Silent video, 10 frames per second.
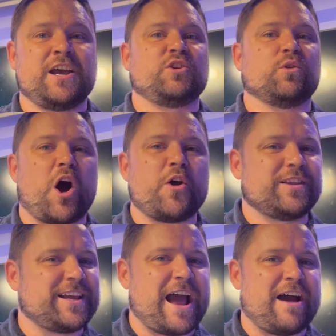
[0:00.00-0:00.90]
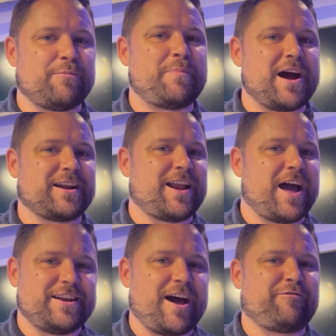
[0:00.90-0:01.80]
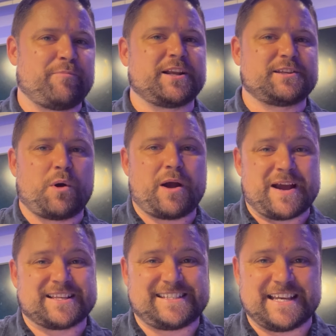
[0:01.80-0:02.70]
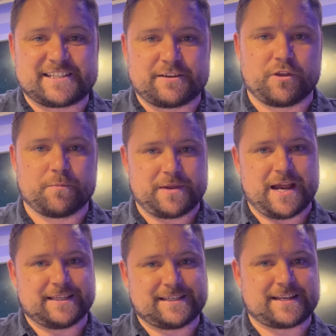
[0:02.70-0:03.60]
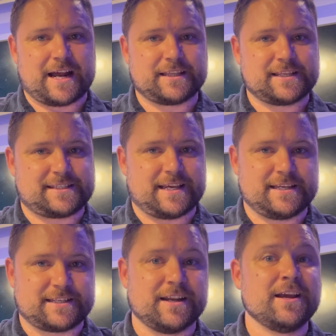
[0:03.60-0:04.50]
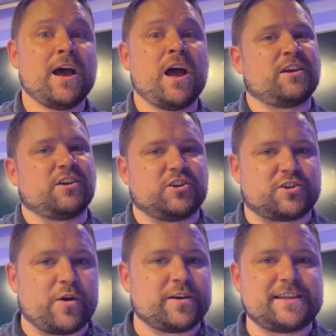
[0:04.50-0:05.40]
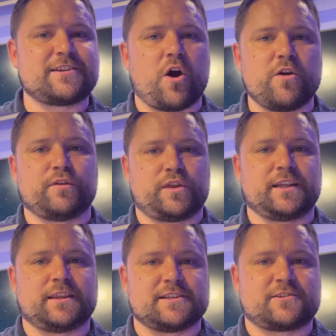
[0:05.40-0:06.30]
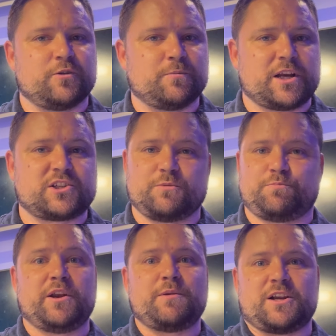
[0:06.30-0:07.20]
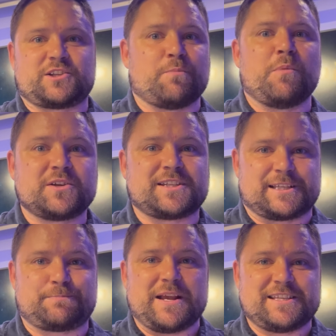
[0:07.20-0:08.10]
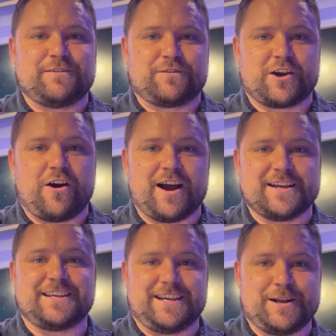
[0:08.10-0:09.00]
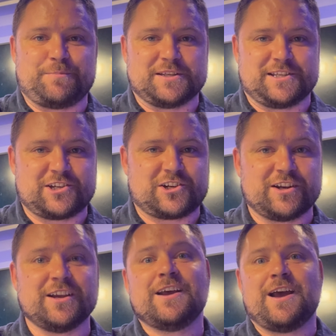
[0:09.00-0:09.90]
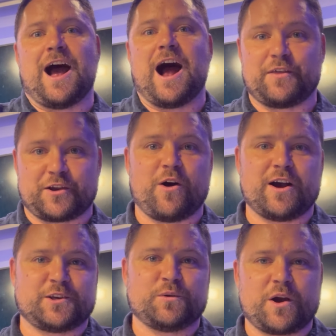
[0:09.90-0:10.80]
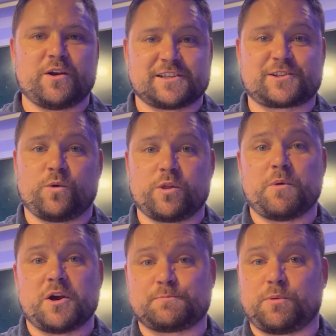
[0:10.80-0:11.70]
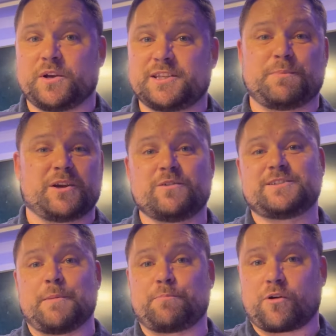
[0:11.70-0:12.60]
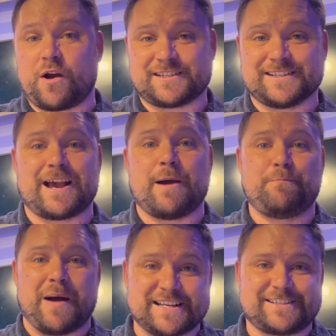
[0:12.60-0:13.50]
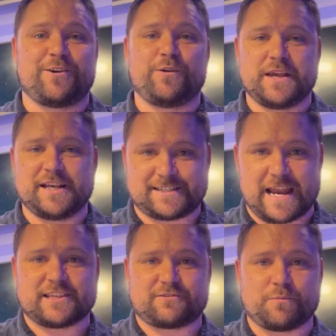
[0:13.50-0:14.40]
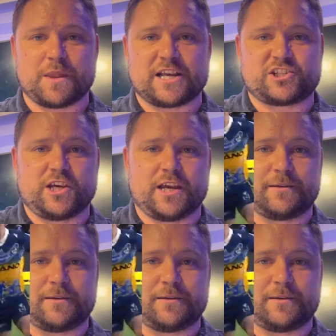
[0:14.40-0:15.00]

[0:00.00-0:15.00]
You'll only have about an, enough money to buy about six of them at the start of the season. You don't need to overthink this too much. Pretty much the most expensive guys in a position are the guys who are going to score the most points because their prices are based on their stats from last year.